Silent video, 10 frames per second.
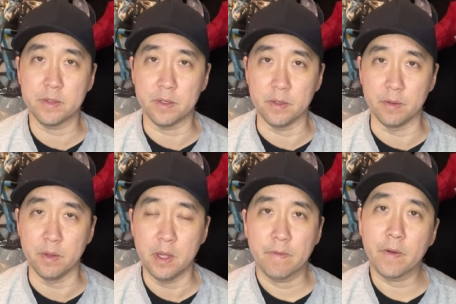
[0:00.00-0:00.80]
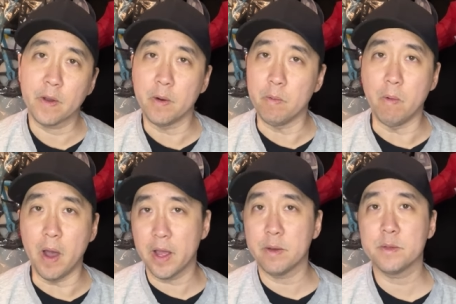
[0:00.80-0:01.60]
to figure out why
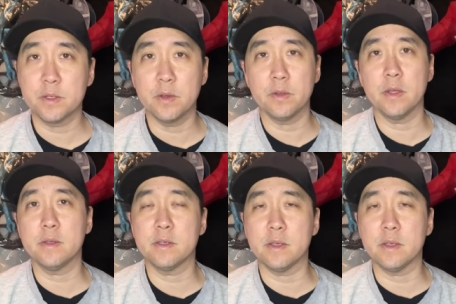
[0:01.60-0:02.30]
I was doing this